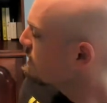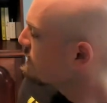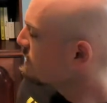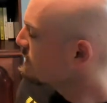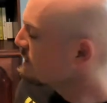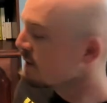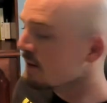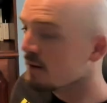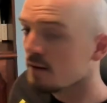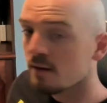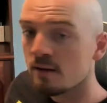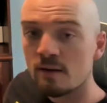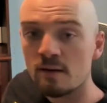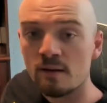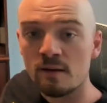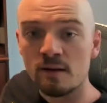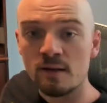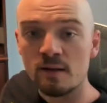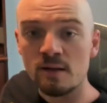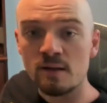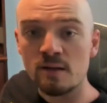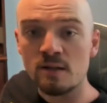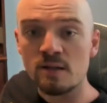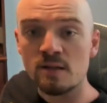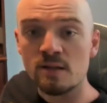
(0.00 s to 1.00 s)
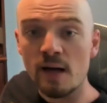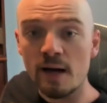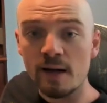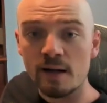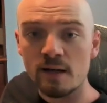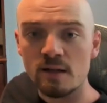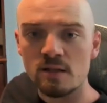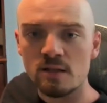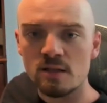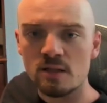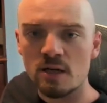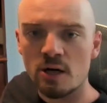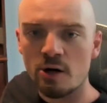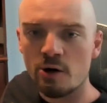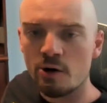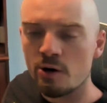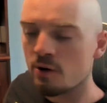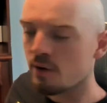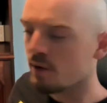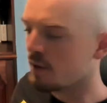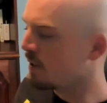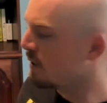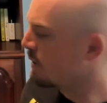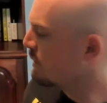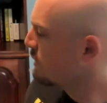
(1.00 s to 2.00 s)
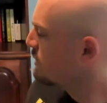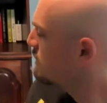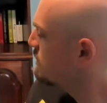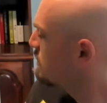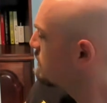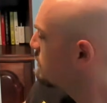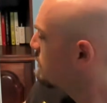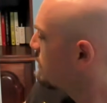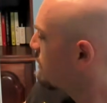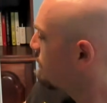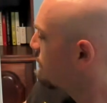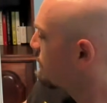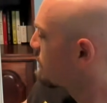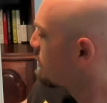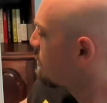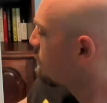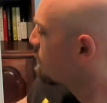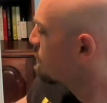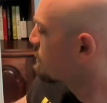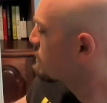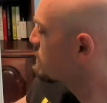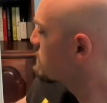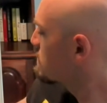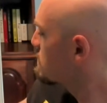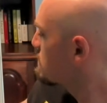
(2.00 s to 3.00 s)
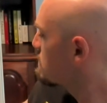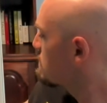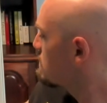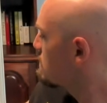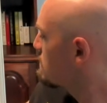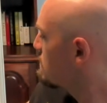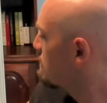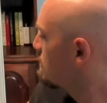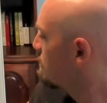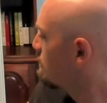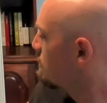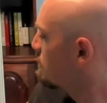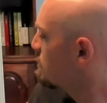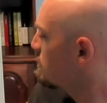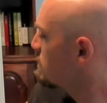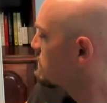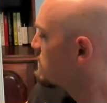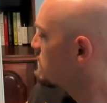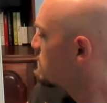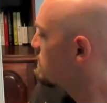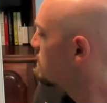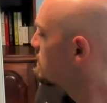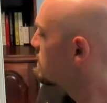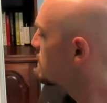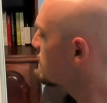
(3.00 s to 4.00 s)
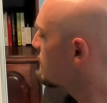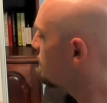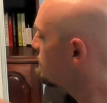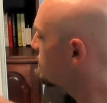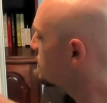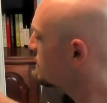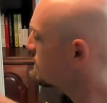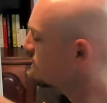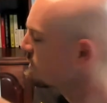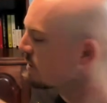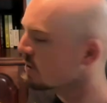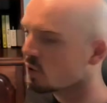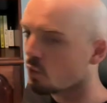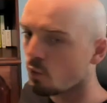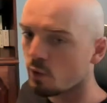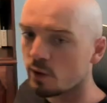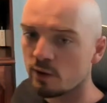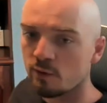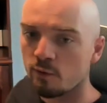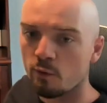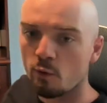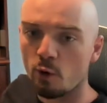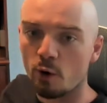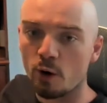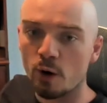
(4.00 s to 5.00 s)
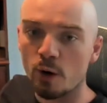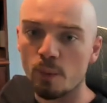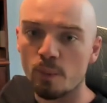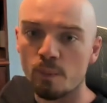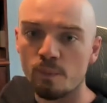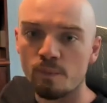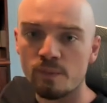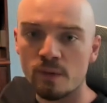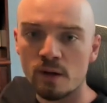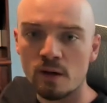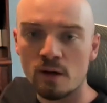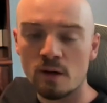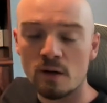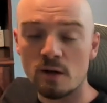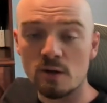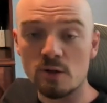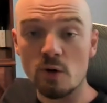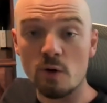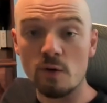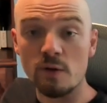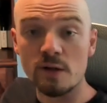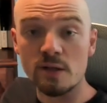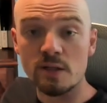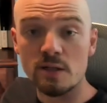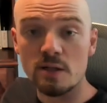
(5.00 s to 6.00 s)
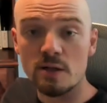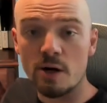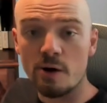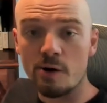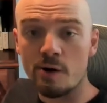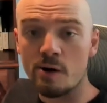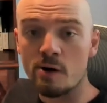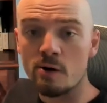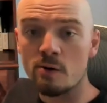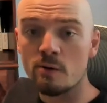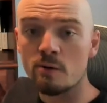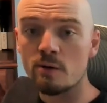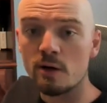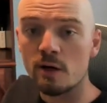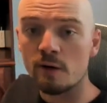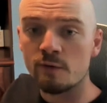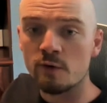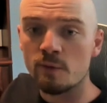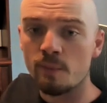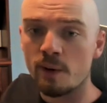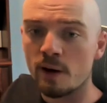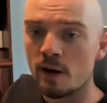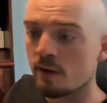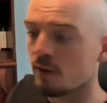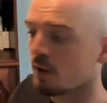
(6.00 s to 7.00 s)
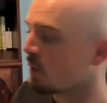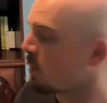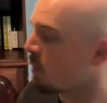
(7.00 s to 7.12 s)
In the second scenario here, you have the Colts losing 17-24. So in this scenario, if you bet on the